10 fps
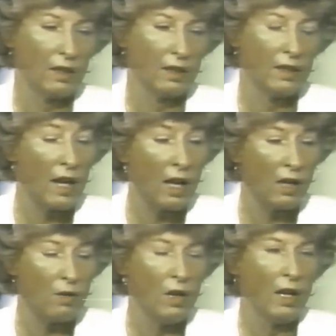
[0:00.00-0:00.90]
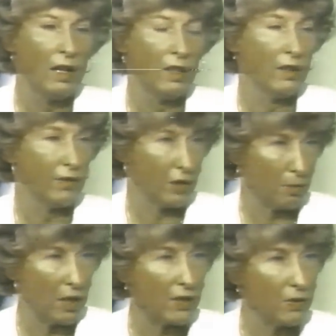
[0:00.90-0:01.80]
now, for the
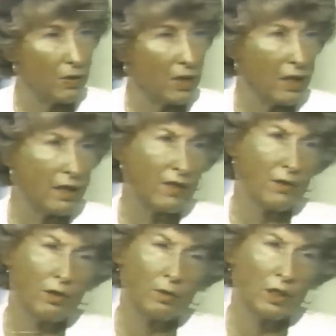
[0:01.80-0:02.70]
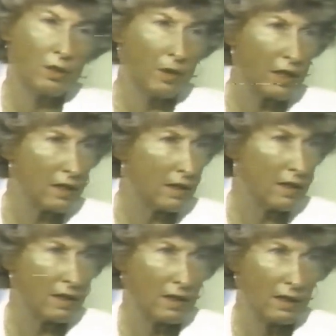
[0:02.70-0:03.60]
past few years, funeral directors,
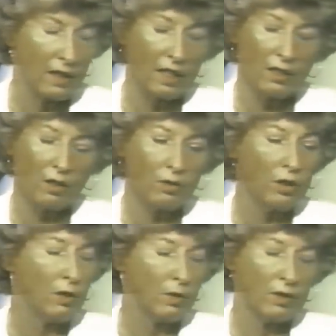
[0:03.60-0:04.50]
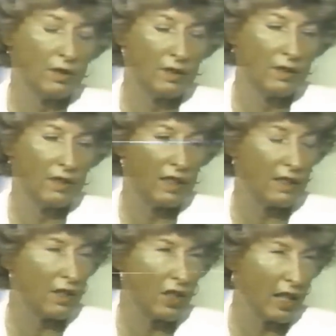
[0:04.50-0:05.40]
they don't know. It's
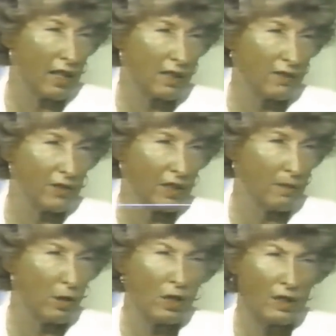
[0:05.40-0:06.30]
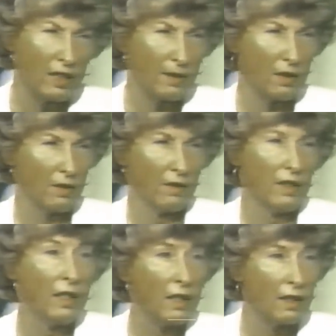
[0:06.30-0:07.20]
such a hassle for them all these
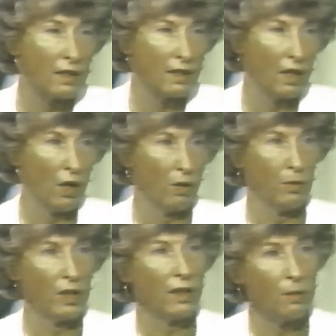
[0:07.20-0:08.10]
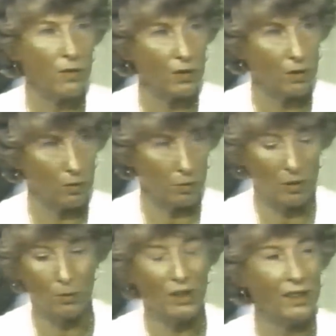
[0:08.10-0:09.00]
years when it comes for the woman.
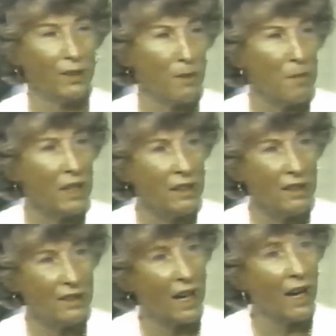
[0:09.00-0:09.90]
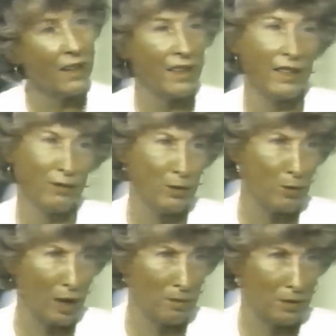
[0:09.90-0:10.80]
When the men die, they have no
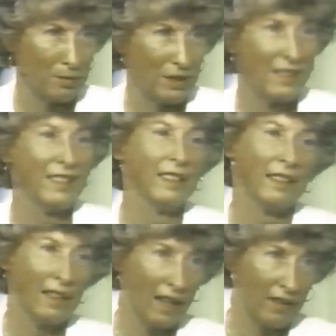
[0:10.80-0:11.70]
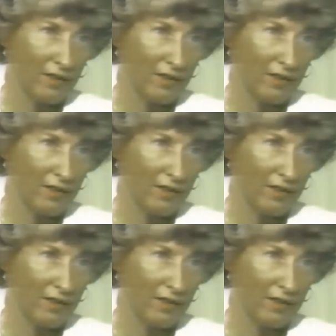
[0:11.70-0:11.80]
problem. It's the other half.